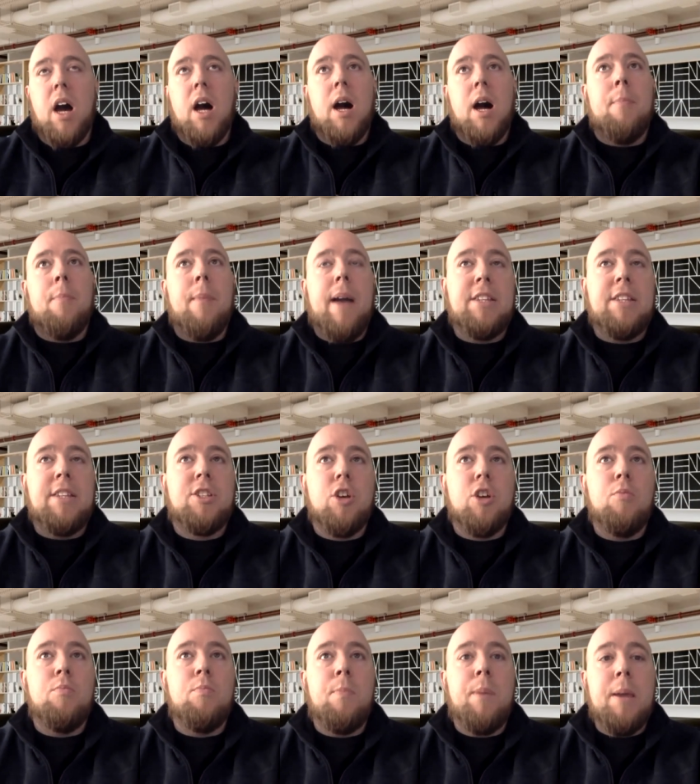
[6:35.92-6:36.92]
And
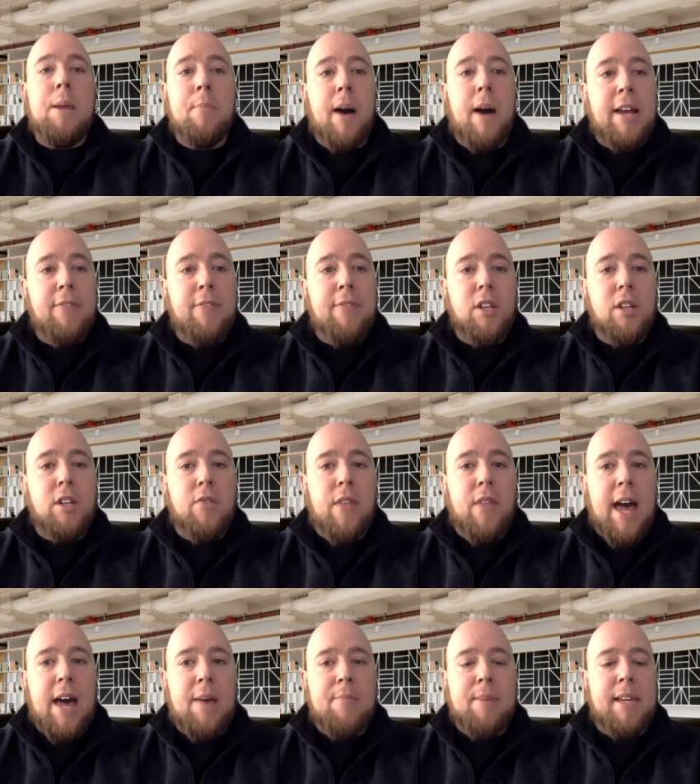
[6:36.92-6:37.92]
so be mindful
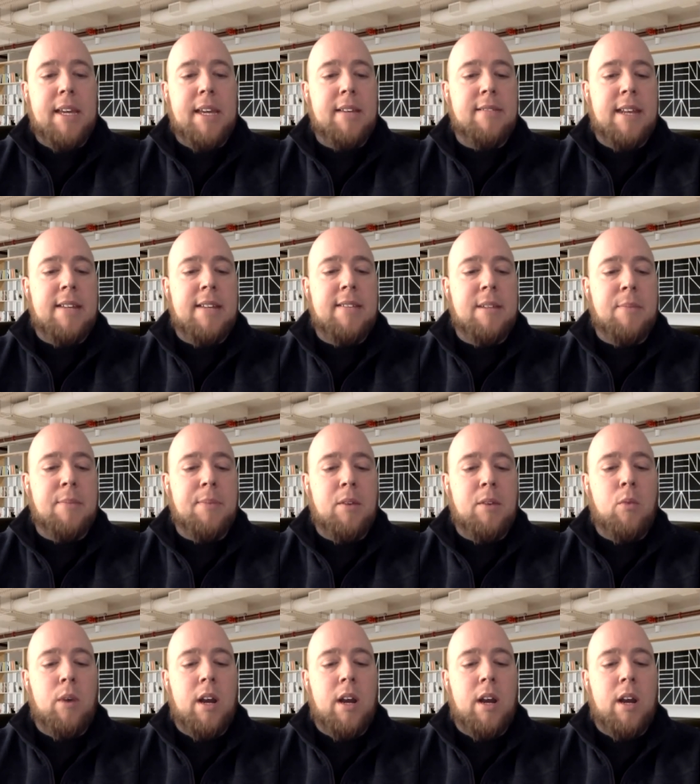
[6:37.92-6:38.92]
of that because that is
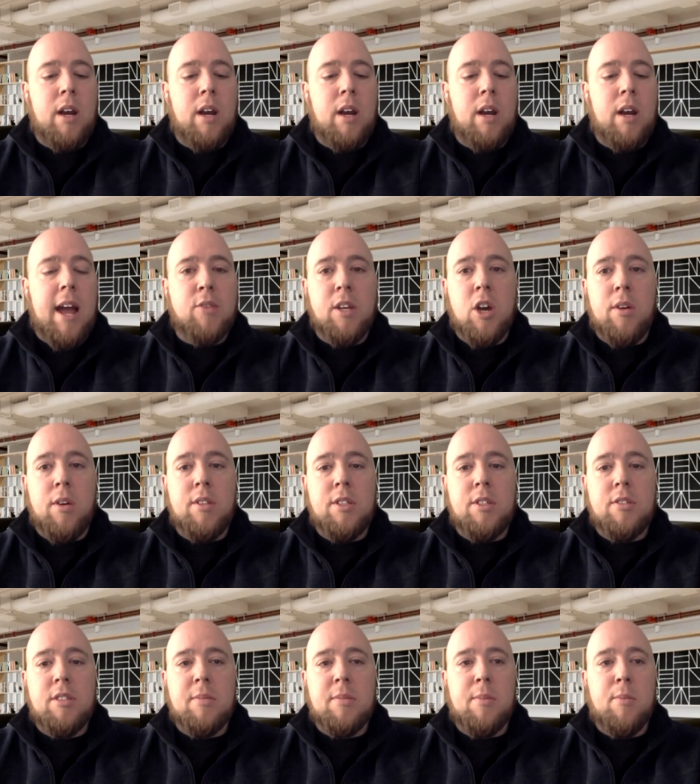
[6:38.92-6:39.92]
something where as
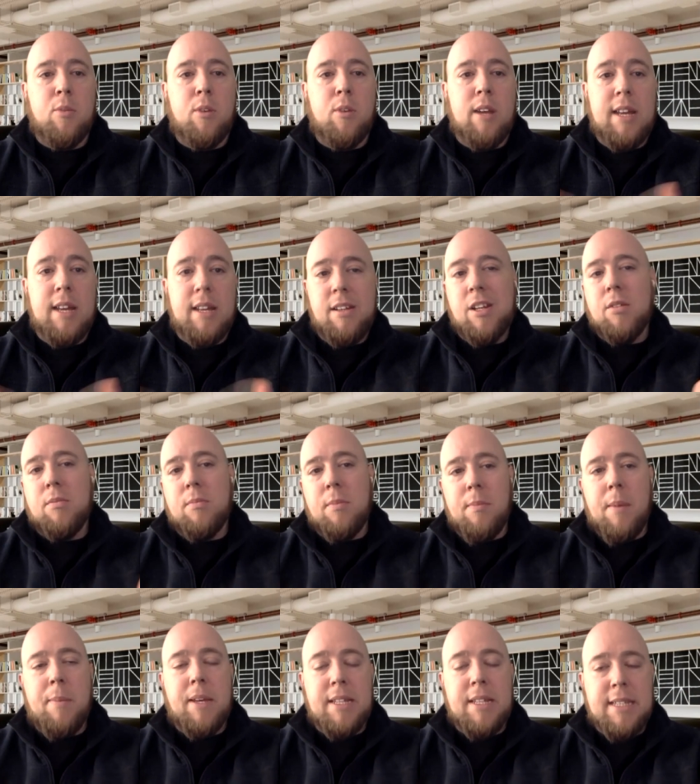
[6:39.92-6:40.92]
we go into some of the more,
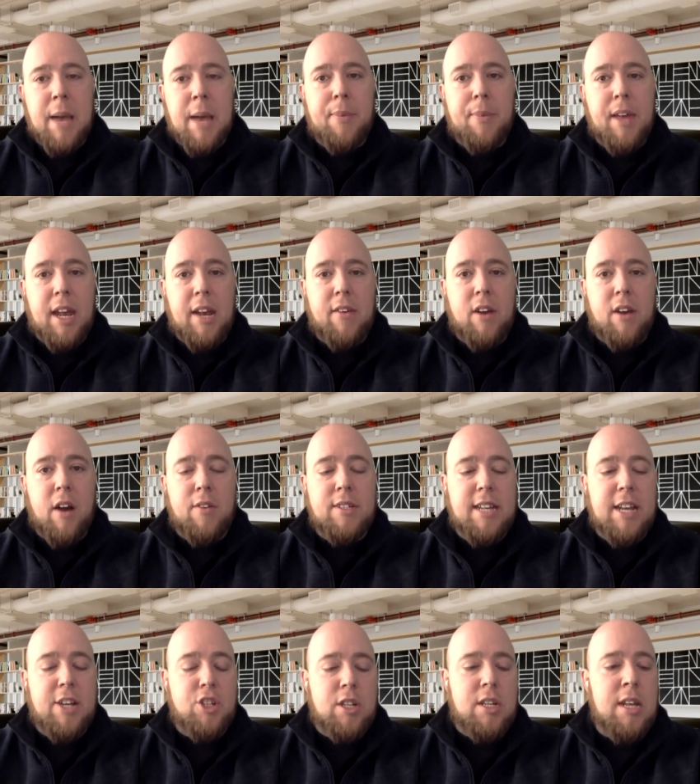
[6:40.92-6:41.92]
maybe in-depth kind of
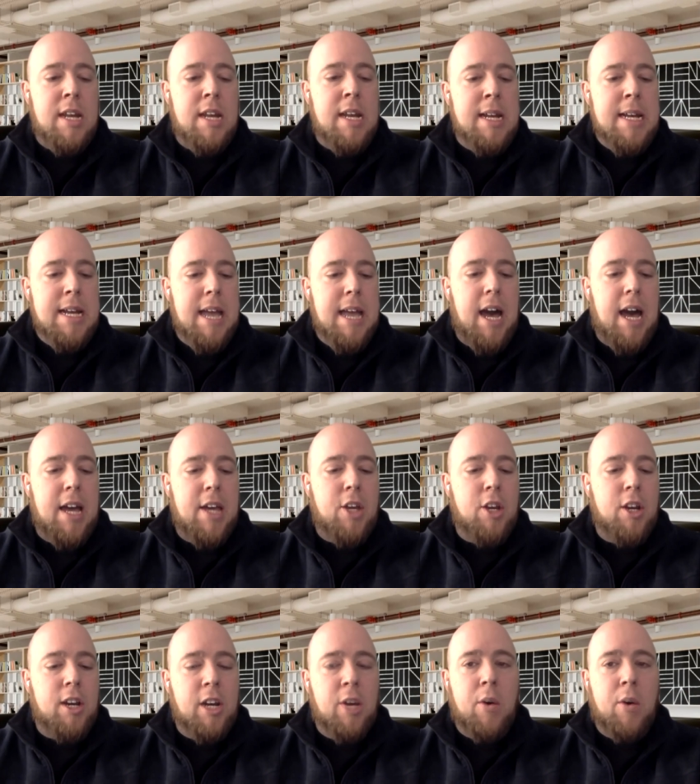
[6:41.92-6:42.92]
conversation,
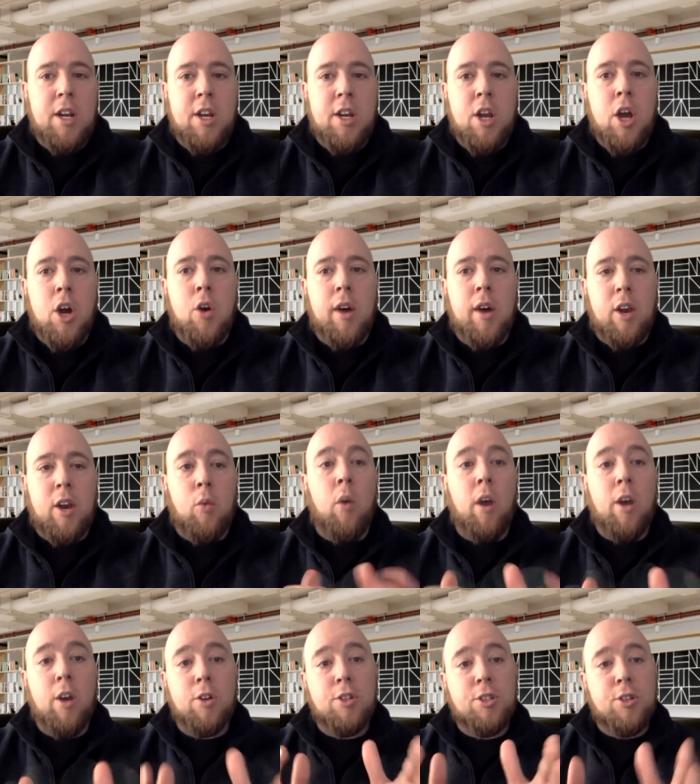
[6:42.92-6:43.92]
you're going to want to know kind
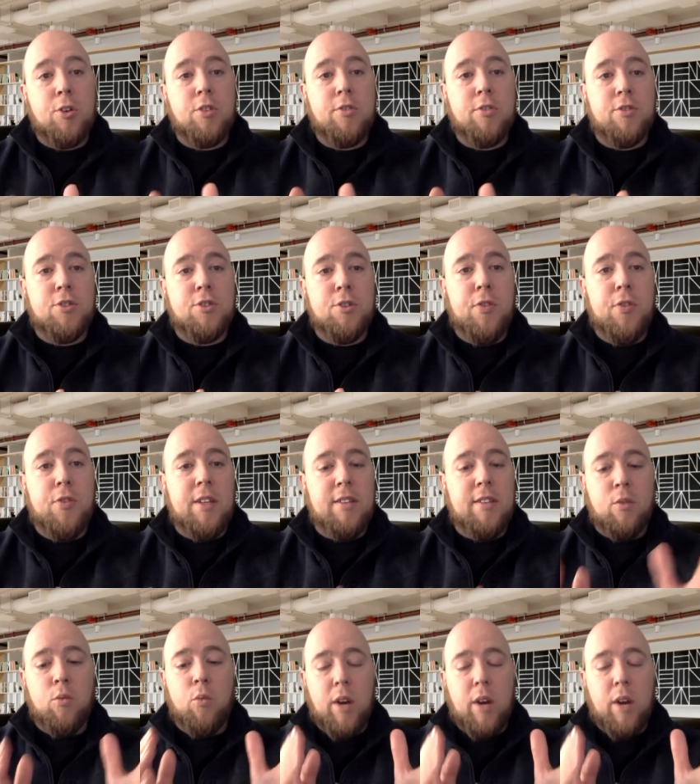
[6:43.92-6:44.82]
of what your source of truth is.